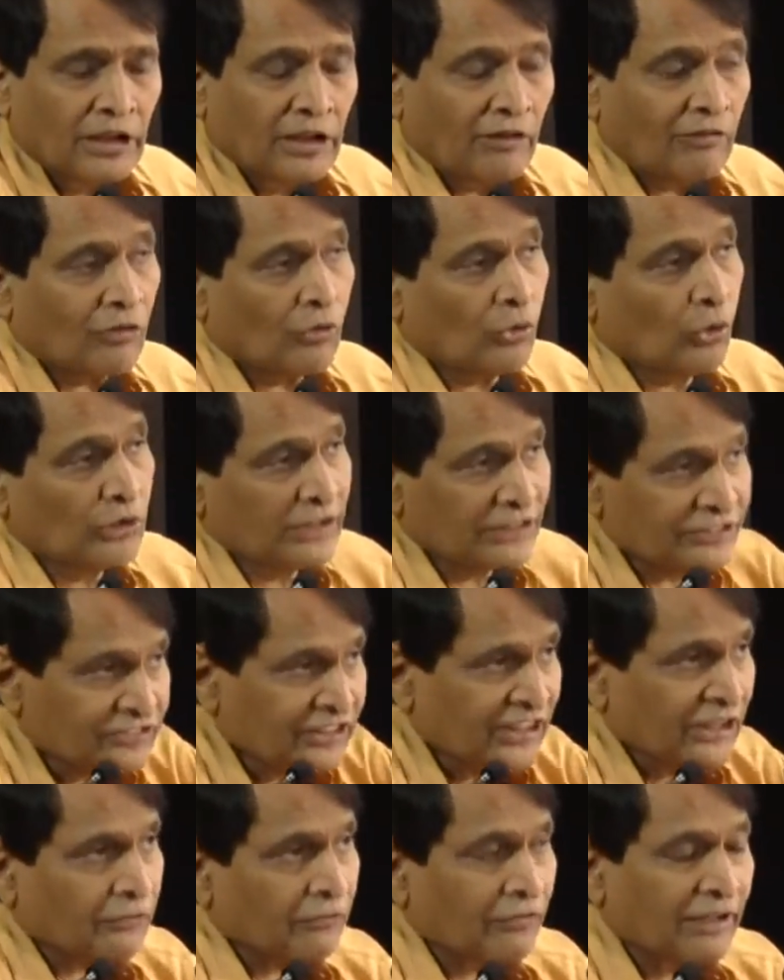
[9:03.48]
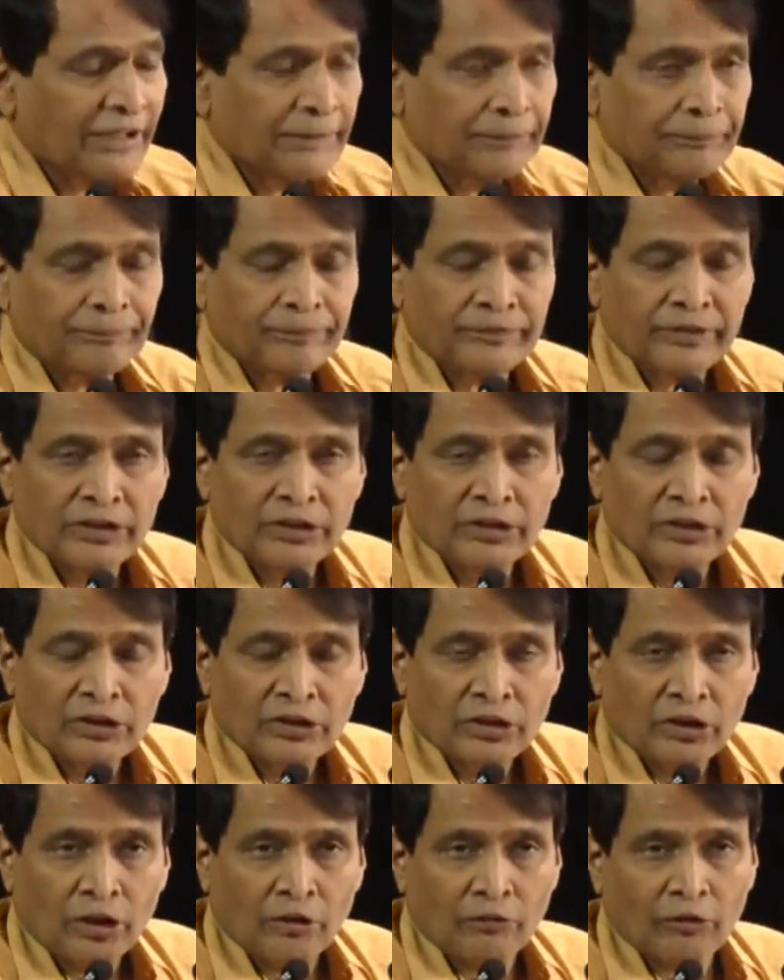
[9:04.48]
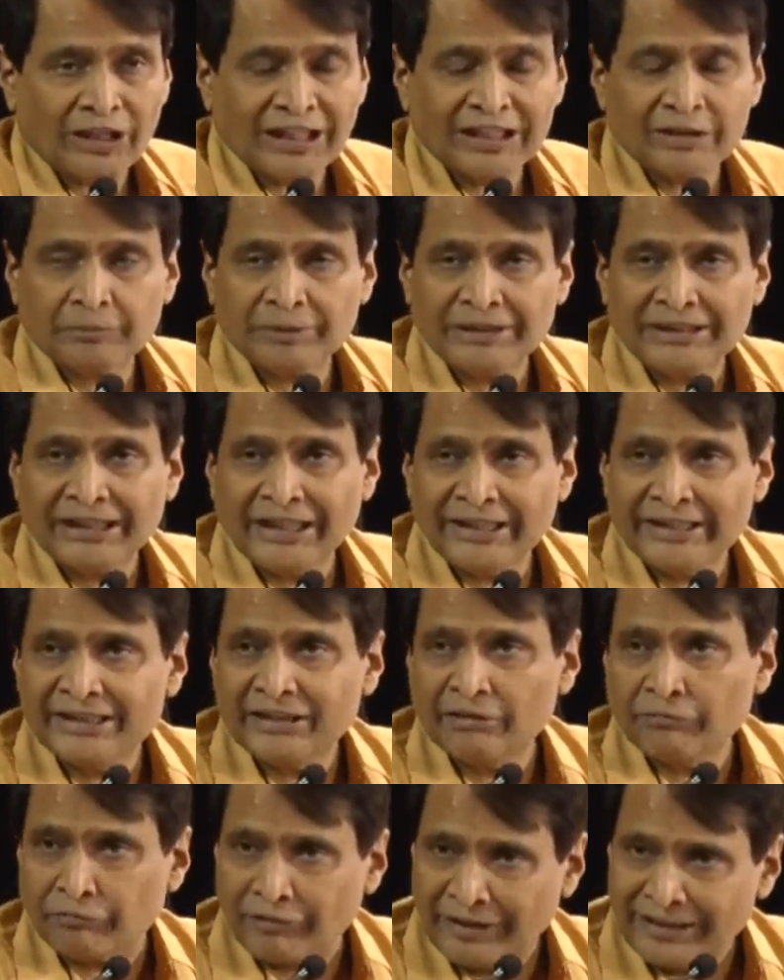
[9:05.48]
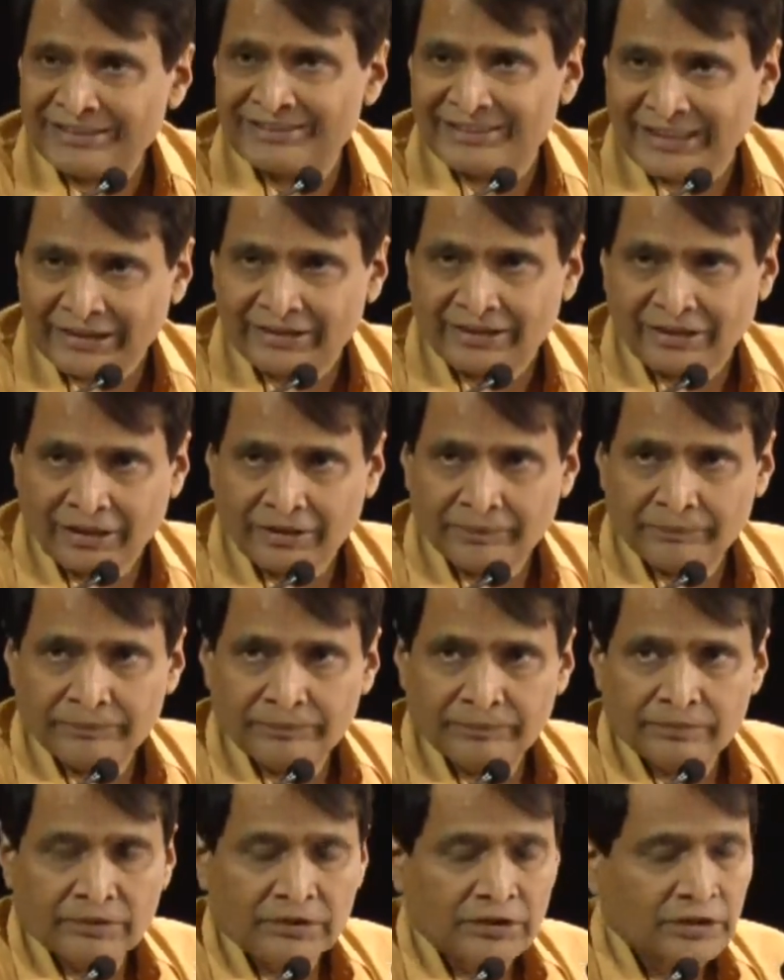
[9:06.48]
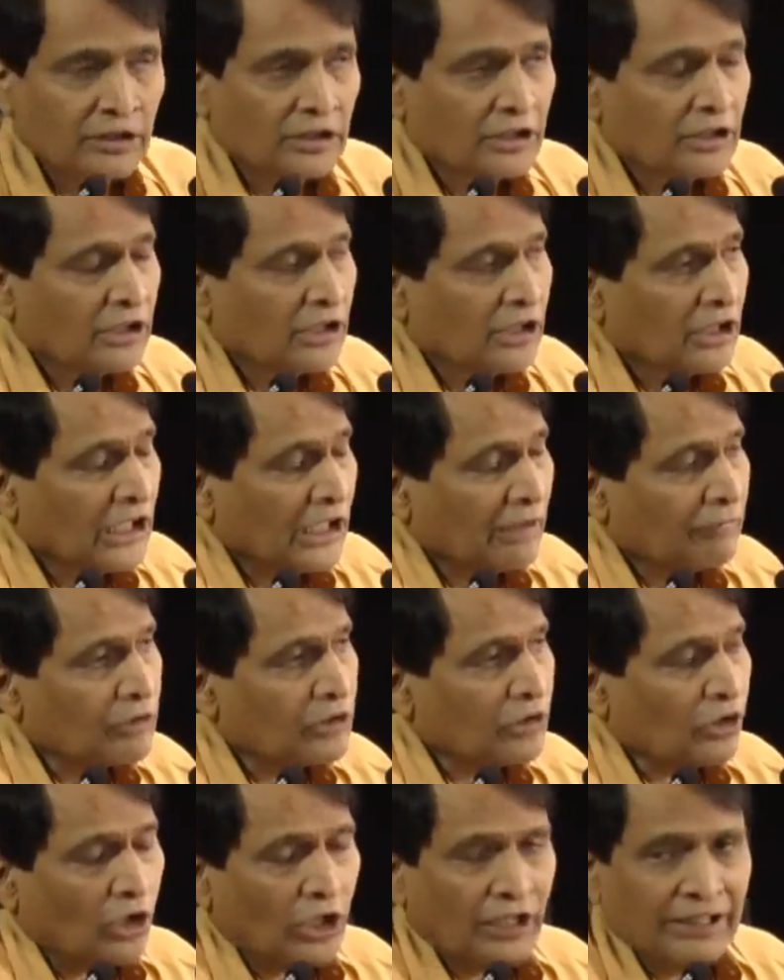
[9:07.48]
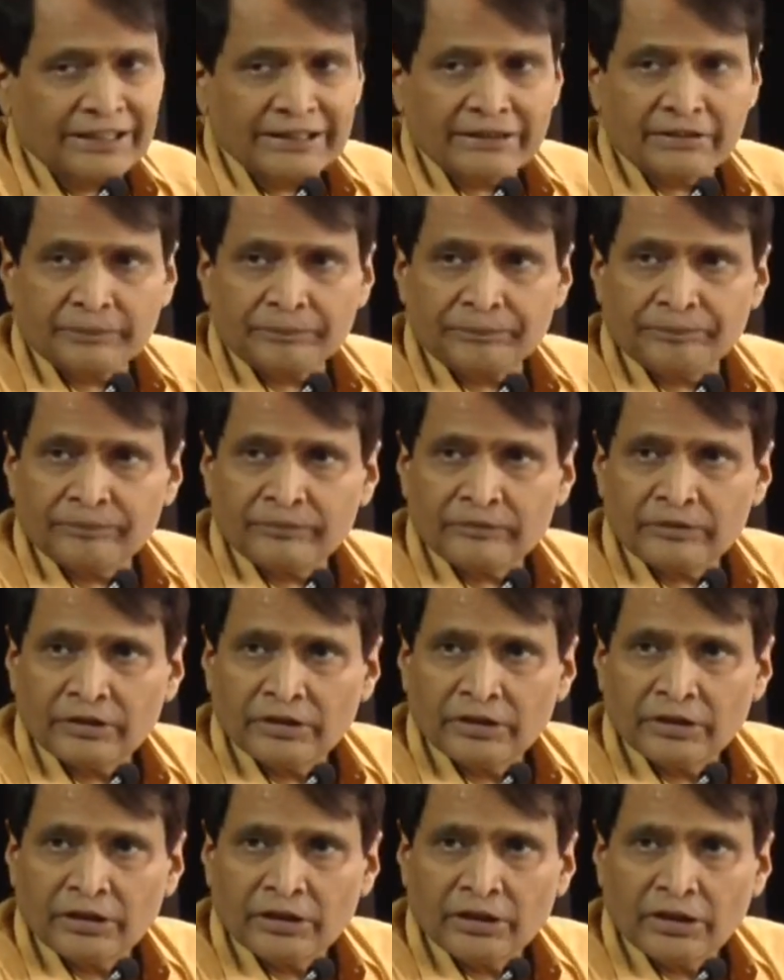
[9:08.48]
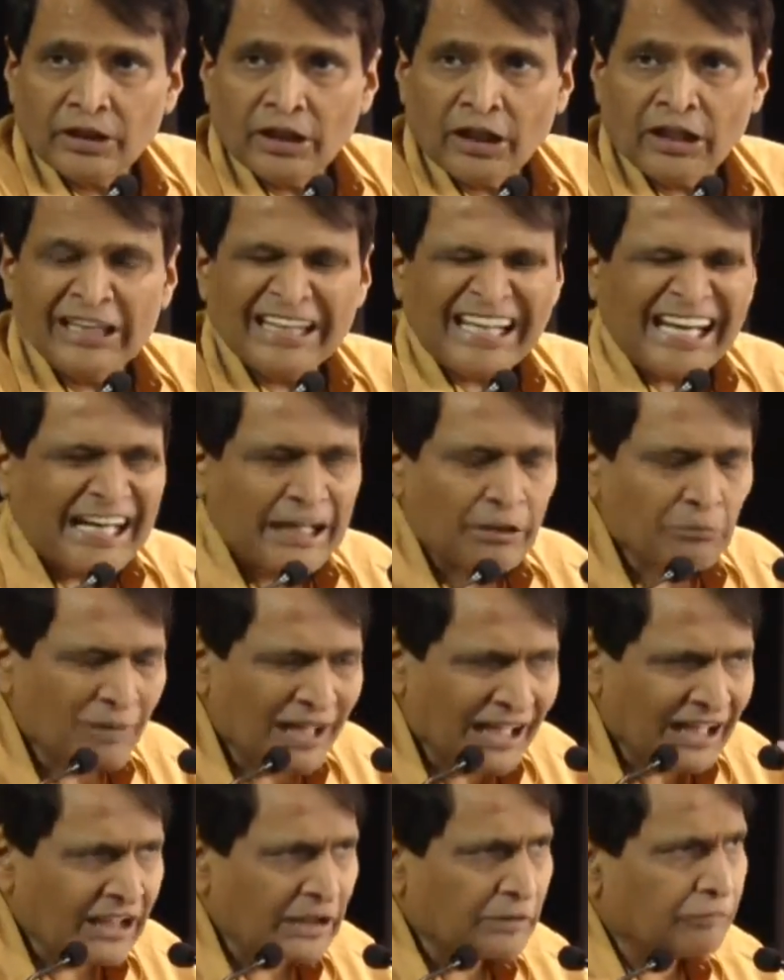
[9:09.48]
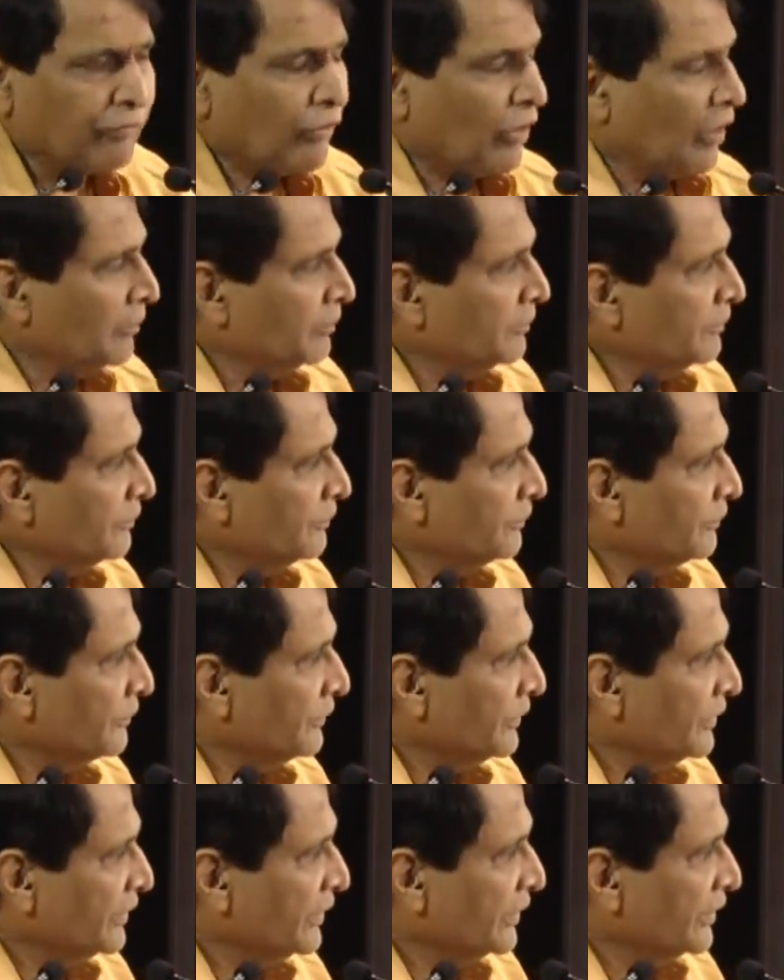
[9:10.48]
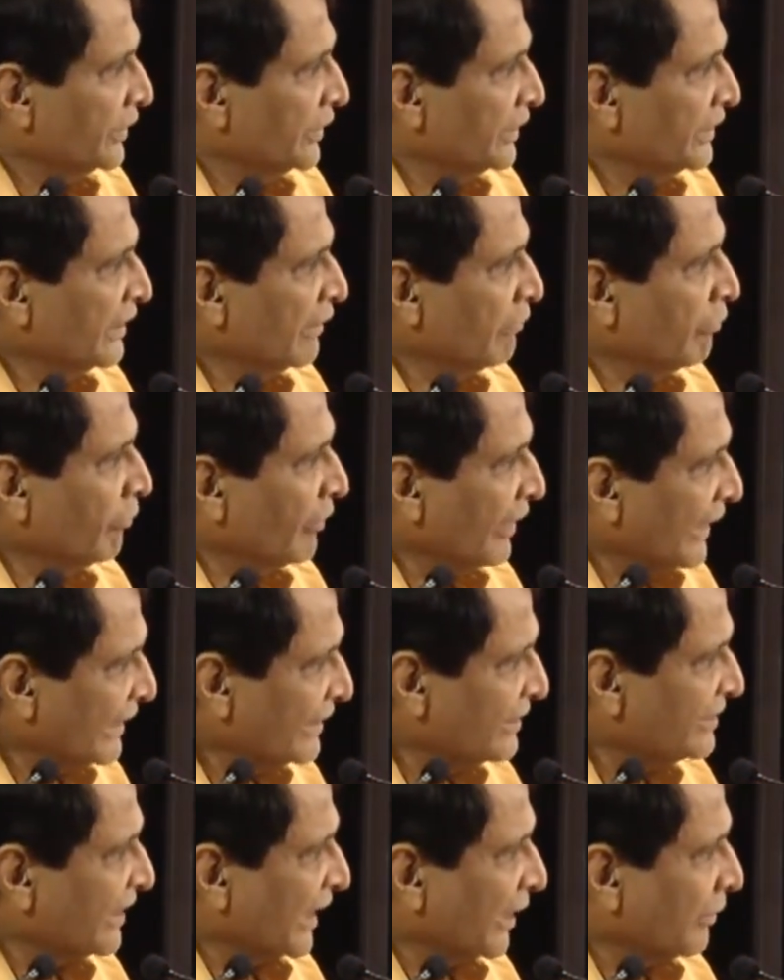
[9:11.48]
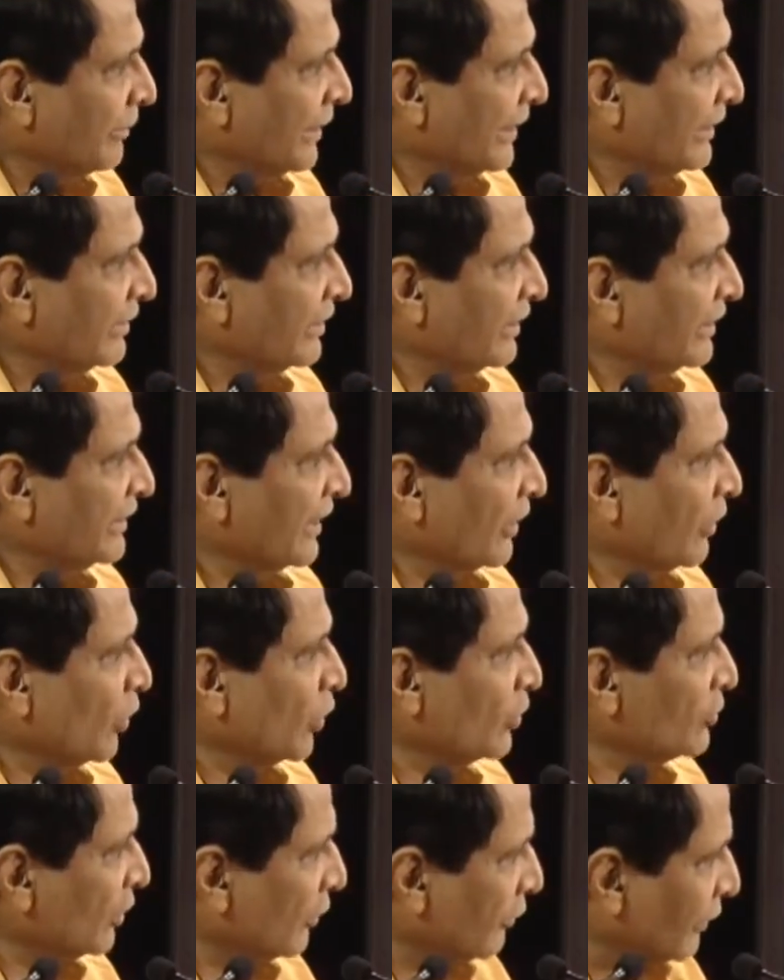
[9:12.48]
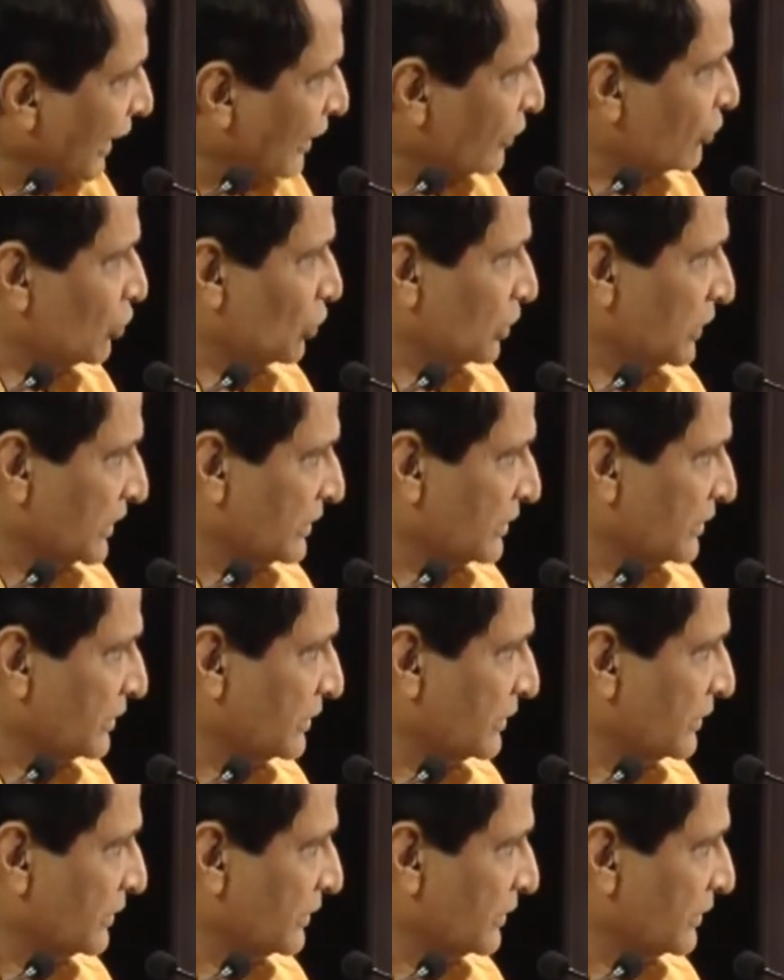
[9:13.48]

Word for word: our holistic way of what has been done in the freight sector, I would call it a landmark reform in the freight segment in the course of last two years.